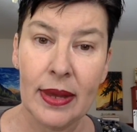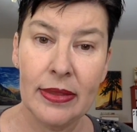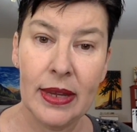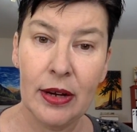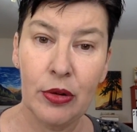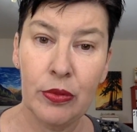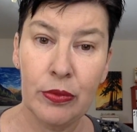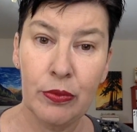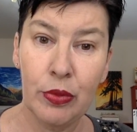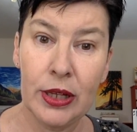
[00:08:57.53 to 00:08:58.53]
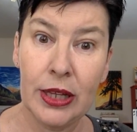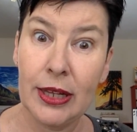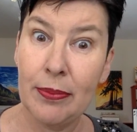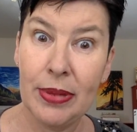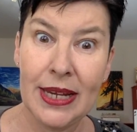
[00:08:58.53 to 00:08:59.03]
There will
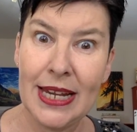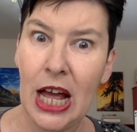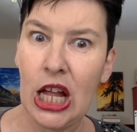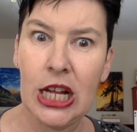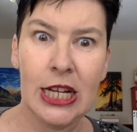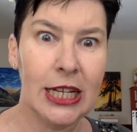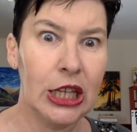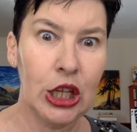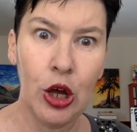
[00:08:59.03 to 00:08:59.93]
be a